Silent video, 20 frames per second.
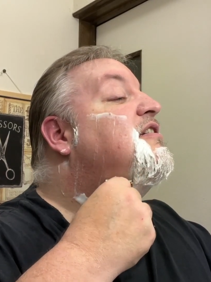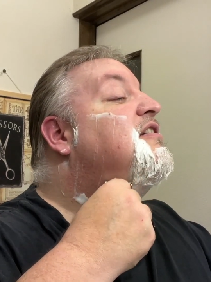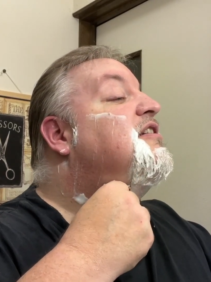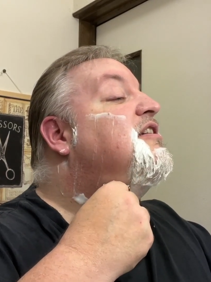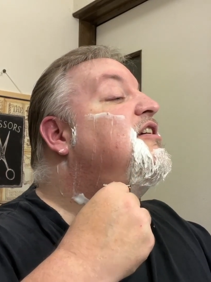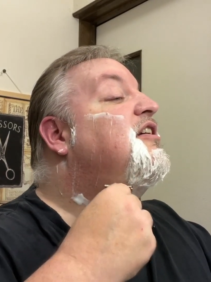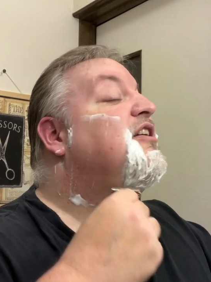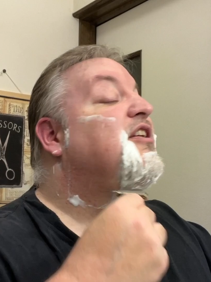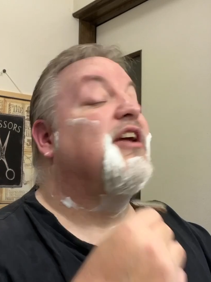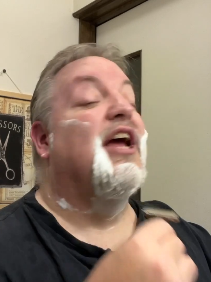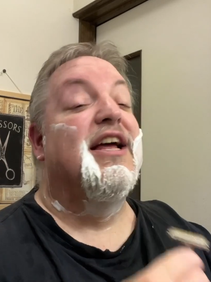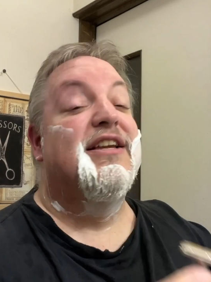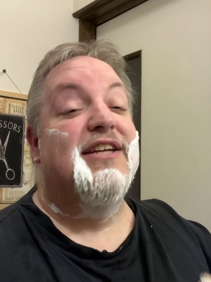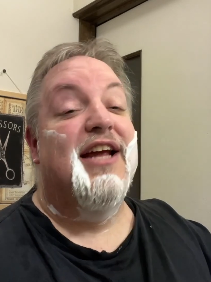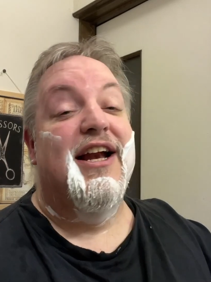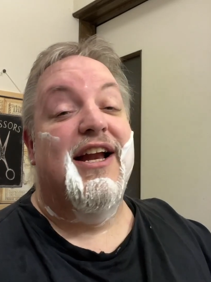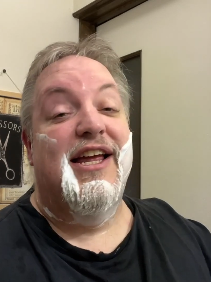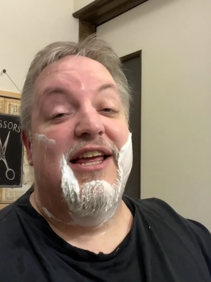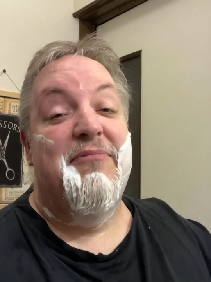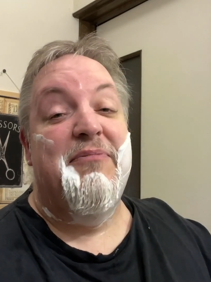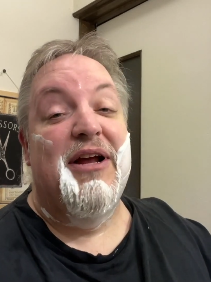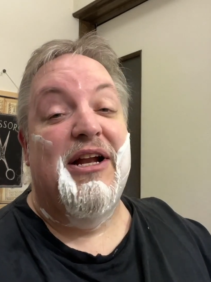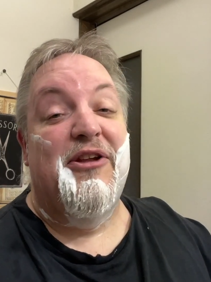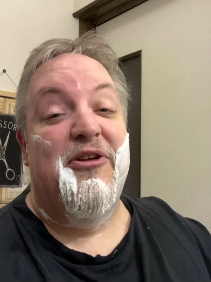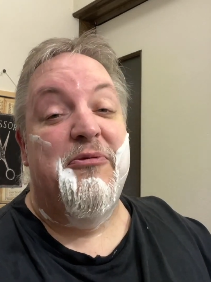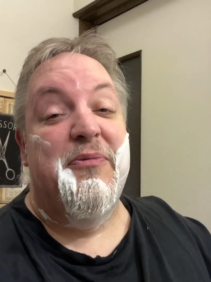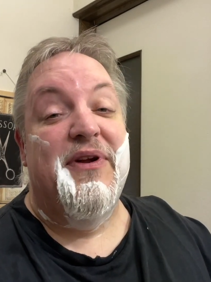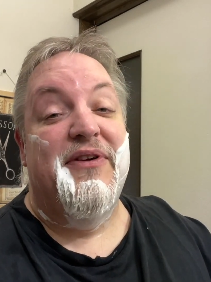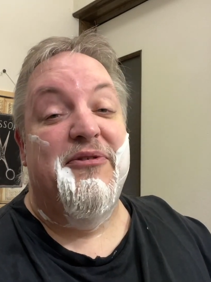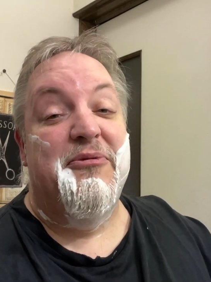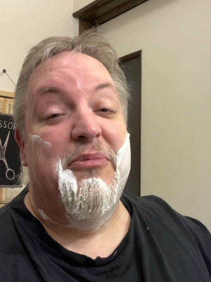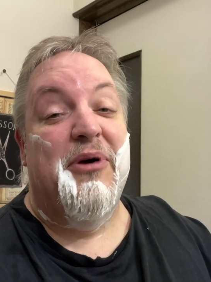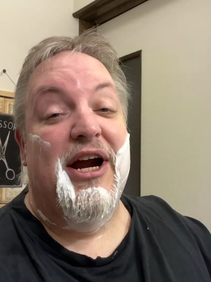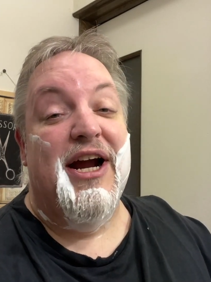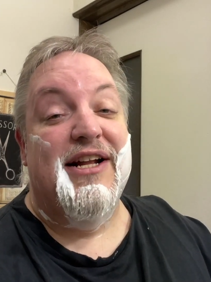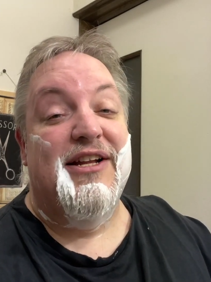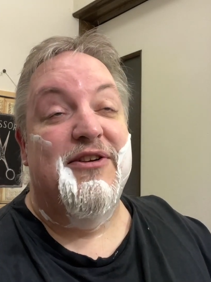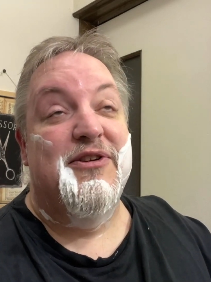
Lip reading: you guys got to give me a little bit of a break.